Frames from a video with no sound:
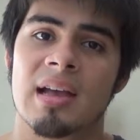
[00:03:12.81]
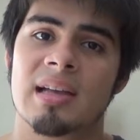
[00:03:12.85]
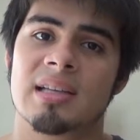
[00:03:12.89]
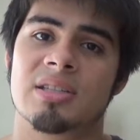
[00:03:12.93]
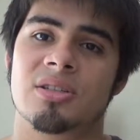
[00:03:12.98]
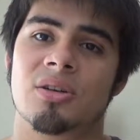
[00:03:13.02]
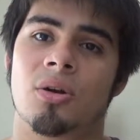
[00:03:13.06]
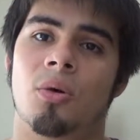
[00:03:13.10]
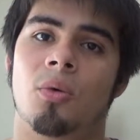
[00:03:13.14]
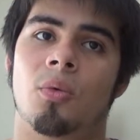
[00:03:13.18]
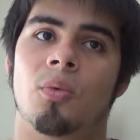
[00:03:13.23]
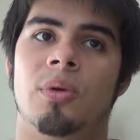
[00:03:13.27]

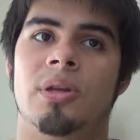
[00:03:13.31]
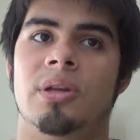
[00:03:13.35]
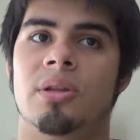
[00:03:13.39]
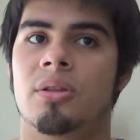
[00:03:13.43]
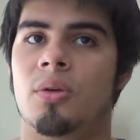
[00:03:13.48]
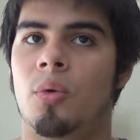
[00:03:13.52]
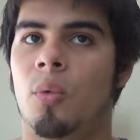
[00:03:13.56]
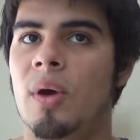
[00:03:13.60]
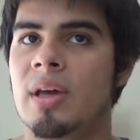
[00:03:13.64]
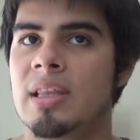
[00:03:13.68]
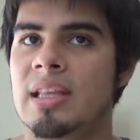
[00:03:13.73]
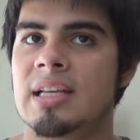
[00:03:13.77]
So
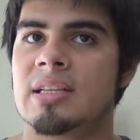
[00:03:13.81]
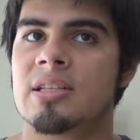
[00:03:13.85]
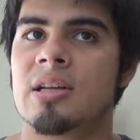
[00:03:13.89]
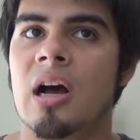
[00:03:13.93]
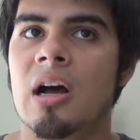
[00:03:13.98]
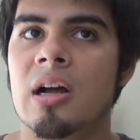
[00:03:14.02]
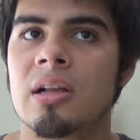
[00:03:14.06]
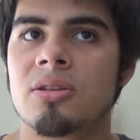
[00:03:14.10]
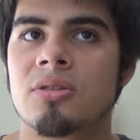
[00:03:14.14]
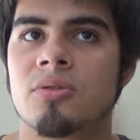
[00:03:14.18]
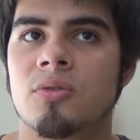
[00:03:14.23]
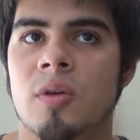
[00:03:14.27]
the way they
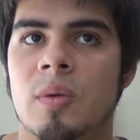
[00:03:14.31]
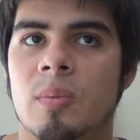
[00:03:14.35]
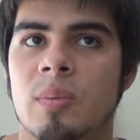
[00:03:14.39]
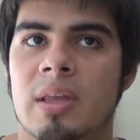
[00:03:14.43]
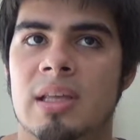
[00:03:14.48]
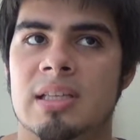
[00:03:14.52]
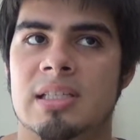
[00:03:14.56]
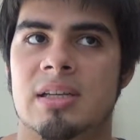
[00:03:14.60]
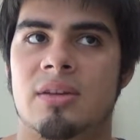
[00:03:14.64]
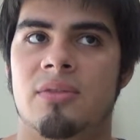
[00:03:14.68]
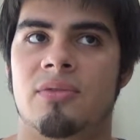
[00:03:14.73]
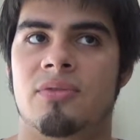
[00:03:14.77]
talk to him
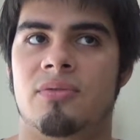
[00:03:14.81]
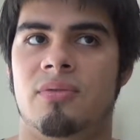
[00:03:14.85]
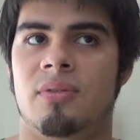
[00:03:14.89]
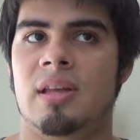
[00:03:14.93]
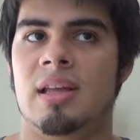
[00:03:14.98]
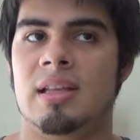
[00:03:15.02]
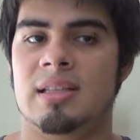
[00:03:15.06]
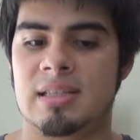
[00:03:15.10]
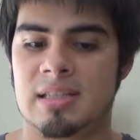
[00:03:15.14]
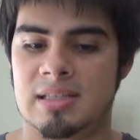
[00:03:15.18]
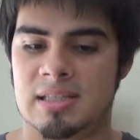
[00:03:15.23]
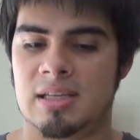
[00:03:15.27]
is if
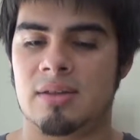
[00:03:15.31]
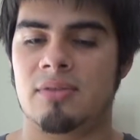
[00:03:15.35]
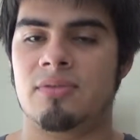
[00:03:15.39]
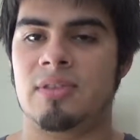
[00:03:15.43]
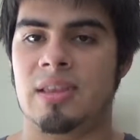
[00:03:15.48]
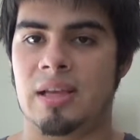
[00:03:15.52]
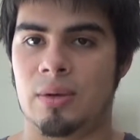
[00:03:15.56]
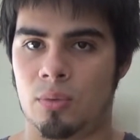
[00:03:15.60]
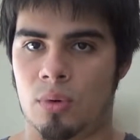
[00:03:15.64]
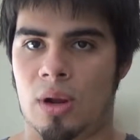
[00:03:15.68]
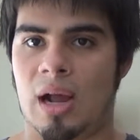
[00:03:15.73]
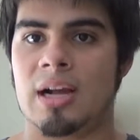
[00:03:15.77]
it's as if
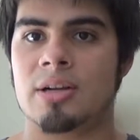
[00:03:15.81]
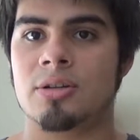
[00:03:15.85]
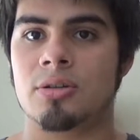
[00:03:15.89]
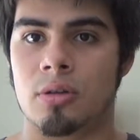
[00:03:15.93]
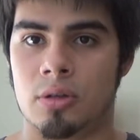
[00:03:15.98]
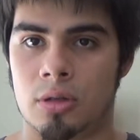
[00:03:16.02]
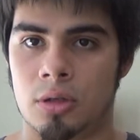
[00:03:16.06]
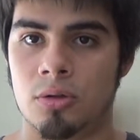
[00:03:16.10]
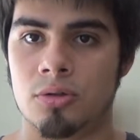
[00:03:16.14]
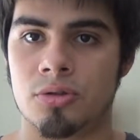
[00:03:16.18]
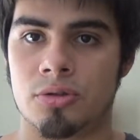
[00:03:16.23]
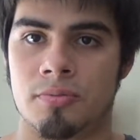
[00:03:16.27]
they were actual
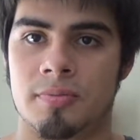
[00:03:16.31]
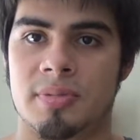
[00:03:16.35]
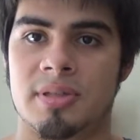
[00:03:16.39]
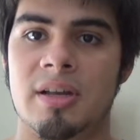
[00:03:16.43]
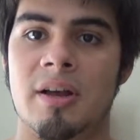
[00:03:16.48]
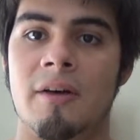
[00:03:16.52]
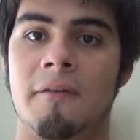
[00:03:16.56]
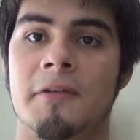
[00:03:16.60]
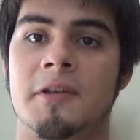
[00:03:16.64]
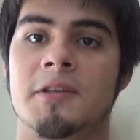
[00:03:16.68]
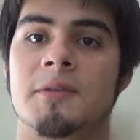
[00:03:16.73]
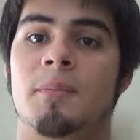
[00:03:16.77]
clones
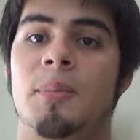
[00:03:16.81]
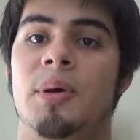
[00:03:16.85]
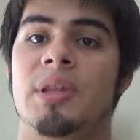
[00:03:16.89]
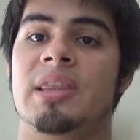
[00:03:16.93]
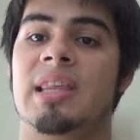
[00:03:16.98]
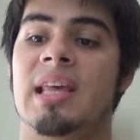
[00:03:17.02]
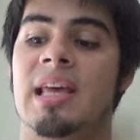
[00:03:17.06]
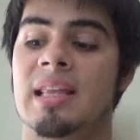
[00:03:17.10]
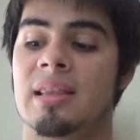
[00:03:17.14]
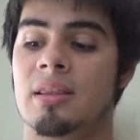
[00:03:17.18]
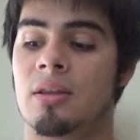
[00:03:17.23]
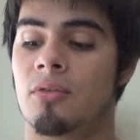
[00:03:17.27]
themselves. But
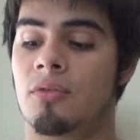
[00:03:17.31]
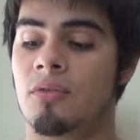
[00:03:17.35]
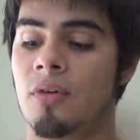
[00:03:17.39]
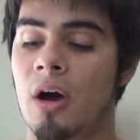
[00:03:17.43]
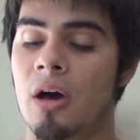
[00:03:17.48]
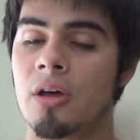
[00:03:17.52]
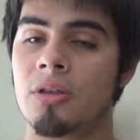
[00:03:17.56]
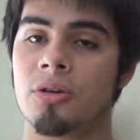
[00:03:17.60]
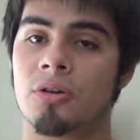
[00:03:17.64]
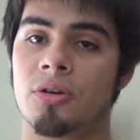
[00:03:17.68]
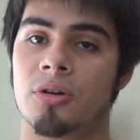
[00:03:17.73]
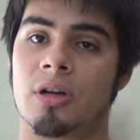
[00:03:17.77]
then the
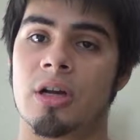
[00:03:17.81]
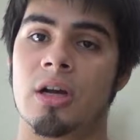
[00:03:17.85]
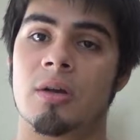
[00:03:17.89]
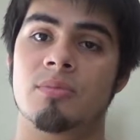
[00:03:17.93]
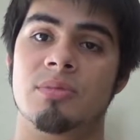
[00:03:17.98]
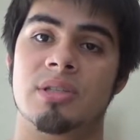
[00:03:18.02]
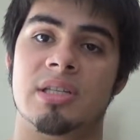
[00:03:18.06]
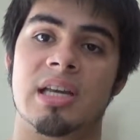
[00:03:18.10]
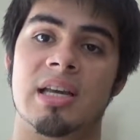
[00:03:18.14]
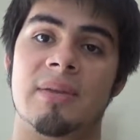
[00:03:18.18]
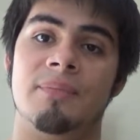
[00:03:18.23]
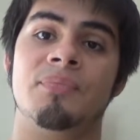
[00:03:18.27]
father
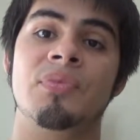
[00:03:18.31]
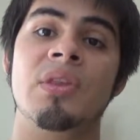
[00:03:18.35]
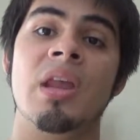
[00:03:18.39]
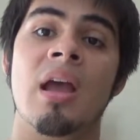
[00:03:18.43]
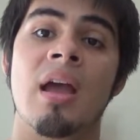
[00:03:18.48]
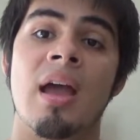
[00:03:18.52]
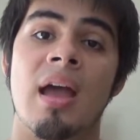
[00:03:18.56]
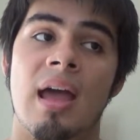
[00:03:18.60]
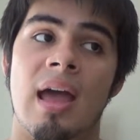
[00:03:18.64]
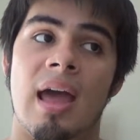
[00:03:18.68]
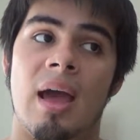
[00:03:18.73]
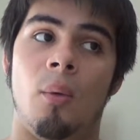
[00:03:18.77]
comes in,
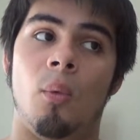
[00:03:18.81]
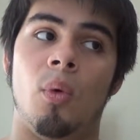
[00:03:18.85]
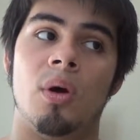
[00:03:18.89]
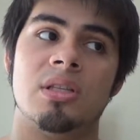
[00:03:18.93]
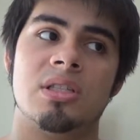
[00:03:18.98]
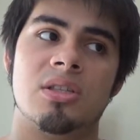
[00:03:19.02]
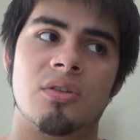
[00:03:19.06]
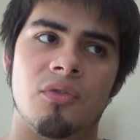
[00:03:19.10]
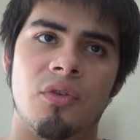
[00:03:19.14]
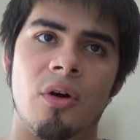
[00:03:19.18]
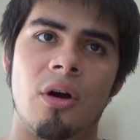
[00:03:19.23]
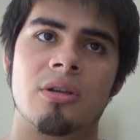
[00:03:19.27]
and
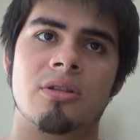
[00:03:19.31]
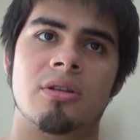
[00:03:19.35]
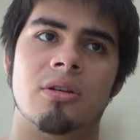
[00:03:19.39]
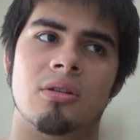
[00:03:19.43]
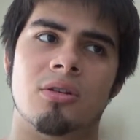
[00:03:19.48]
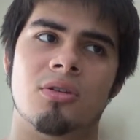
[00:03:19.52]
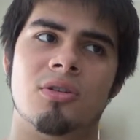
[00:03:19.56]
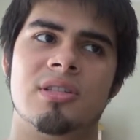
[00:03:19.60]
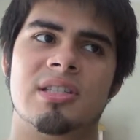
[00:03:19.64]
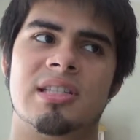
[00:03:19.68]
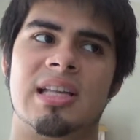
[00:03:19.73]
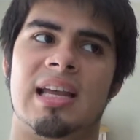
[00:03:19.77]
once the father
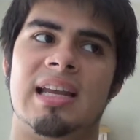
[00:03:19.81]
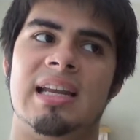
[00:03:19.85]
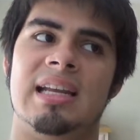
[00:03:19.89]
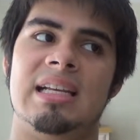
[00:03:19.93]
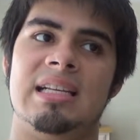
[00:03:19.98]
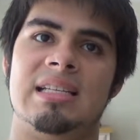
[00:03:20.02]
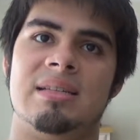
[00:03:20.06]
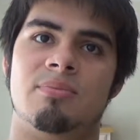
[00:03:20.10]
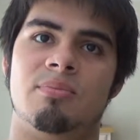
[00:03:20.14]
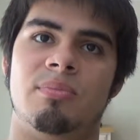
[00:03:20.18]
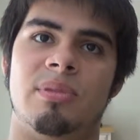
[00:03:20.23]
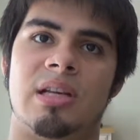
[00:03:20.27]
learns that
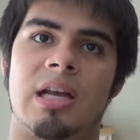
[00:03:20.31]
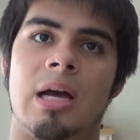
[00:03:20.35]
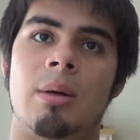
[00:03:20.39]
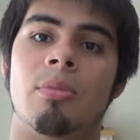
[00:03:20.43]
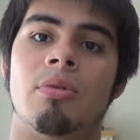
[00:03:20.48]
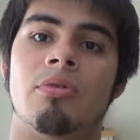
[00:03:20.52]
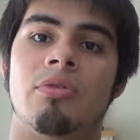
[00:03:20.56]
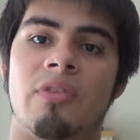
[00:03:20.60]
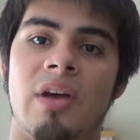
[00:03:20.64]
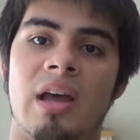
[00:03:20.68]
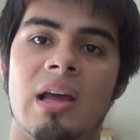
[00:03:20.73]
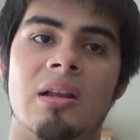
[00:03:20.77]
he's become
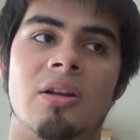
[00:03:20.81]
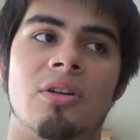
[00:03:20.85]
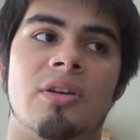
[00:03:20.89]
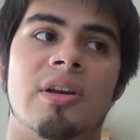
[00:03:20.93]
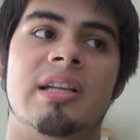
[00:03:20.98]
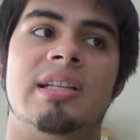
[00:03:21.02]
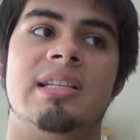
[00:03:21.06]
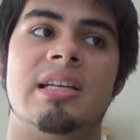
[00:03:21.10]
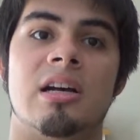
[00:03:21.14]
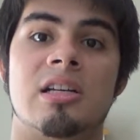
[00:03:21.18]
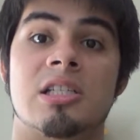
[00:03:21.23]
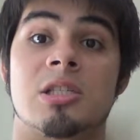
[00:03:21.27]
a failure,
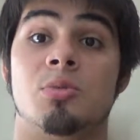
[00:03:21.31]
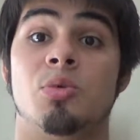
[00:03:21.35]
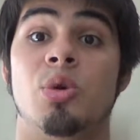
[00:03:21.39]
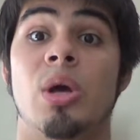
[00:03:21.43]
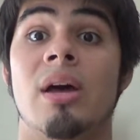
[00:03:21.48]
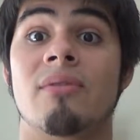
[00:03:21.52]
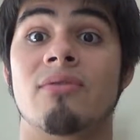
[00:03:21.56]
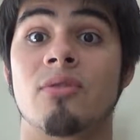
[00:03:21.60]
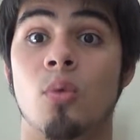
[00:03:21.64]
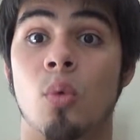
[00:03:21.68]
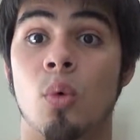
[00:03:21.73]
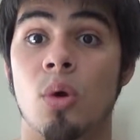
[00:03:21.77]
he tells him, "You
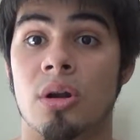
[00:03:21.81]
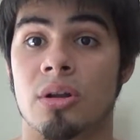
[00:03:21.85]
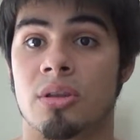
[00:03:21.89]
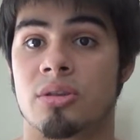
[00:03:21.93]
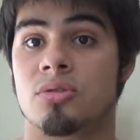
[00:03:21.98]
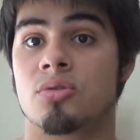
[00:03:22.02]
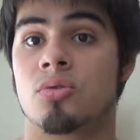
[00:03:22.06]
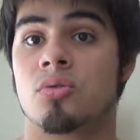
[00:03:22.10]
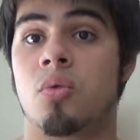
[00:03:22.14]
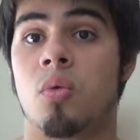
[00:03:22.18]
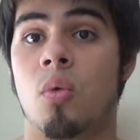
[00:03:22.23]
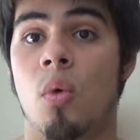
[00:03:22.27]
have to
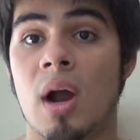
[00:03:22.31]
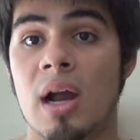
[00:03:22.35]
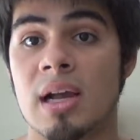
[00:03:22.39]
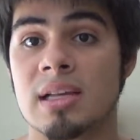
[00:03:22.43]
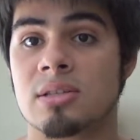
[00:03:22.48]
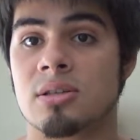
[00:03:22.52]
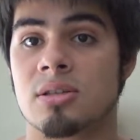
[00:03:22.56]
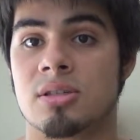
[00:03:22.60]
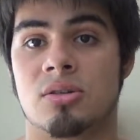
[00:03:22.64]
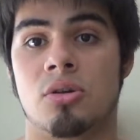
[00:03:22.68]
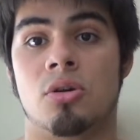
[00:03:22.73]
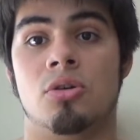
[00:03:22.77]
work
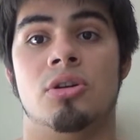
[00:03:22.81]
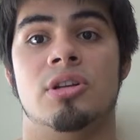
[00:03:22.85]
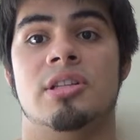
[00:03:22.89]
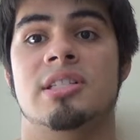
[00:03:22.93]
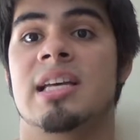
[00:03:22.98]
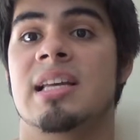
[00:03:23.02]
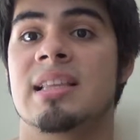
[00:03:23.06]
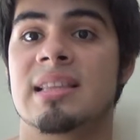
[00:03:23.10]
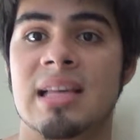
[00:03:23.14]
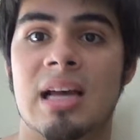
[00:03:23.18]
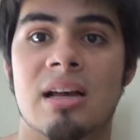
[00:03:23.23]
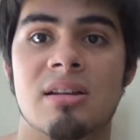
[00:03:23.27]
twice as hard, or
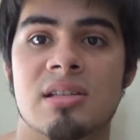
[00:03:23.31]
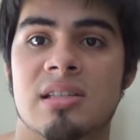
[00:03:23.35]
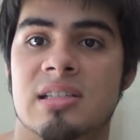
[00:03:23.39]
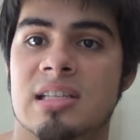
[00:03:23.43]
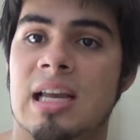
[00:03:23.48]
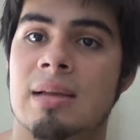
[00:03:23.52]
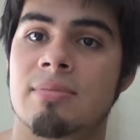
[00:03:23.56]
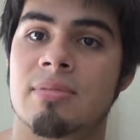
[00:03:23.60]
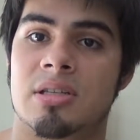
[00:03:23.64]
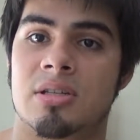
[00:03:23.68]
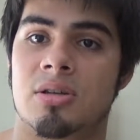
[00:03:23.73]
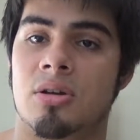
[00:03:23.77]
ten thousand
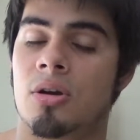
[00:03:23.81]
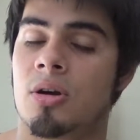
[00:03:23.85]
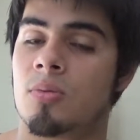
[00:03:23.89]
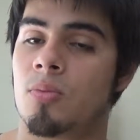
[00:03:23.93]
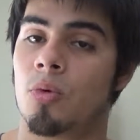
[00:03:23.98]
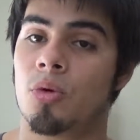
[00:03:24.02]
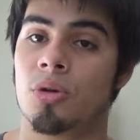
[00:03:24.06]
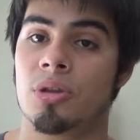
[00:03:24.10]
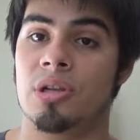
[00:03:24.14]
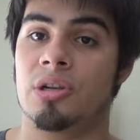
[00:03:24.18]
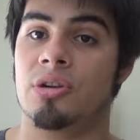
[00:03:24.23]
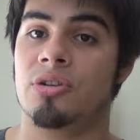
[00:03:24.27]
times as hard,
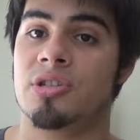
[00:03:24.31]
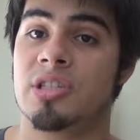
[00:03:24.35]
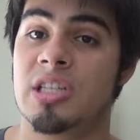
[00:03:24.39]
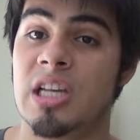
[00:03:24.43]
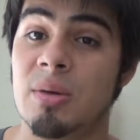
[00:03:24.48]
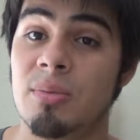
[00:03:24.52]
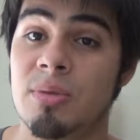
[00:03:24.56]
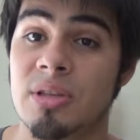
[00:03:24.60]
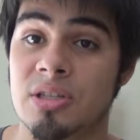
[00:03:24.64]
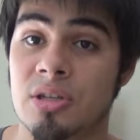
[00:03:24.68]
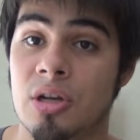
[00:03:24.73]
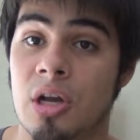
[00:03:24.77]
more than your
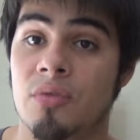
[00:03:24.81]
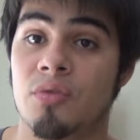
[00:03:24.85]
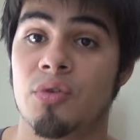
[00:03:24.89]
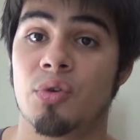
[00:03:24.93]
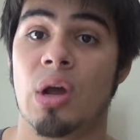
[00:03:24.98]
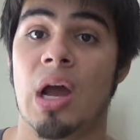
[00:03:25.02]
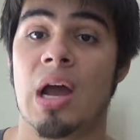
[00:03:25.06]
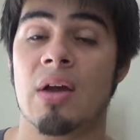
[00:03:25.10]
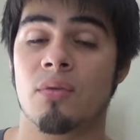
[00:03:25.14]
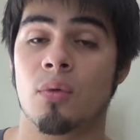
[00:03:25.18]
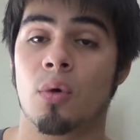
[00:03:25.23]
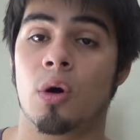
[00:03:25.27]
siblings are, if
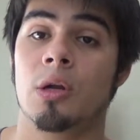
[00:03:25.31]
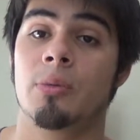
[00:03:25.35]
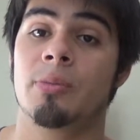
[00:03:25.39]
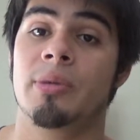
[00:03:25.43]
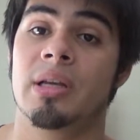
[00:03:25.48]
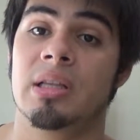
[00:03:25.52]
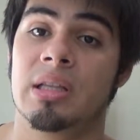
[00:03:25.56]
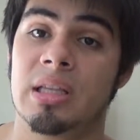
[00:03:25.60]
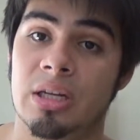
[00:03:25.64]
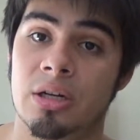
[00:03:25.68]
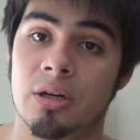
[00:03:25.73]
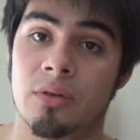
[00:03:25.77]
you ever want to be
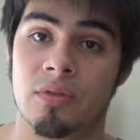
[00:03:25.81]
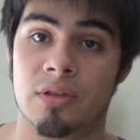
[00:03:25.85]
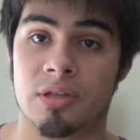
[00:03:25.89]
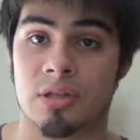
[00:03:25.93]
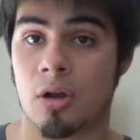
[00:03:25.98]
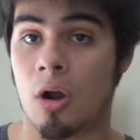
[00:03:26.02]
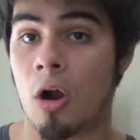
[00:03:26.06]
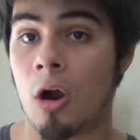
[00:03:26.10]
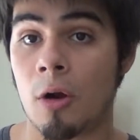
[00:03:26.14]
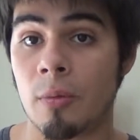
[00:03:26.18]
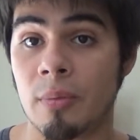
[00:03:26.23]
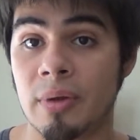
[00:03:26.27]
a leader of this
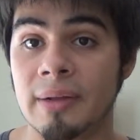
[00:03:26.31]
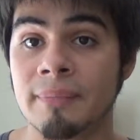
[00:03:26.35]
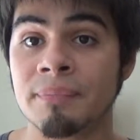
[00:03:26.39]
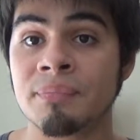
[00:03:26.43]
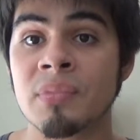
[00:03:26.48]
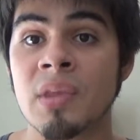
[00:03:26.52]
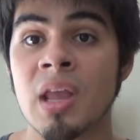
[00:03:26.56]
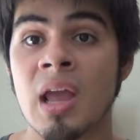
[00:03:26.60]
army."